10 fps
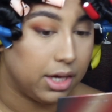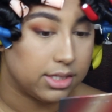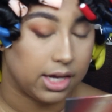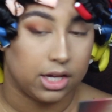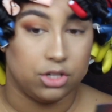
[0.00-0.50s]

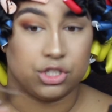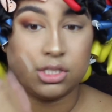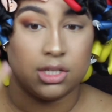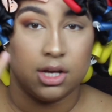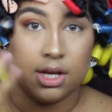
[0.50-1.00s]
because I can
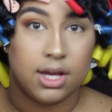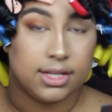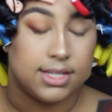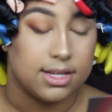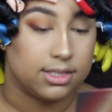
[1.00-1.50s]
just
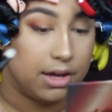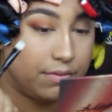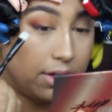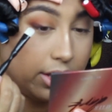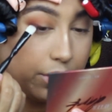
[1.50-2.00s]
dust
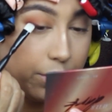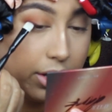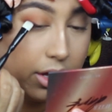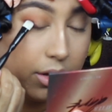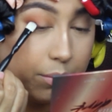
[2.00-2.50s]
that fallout
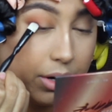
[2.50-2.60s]
away.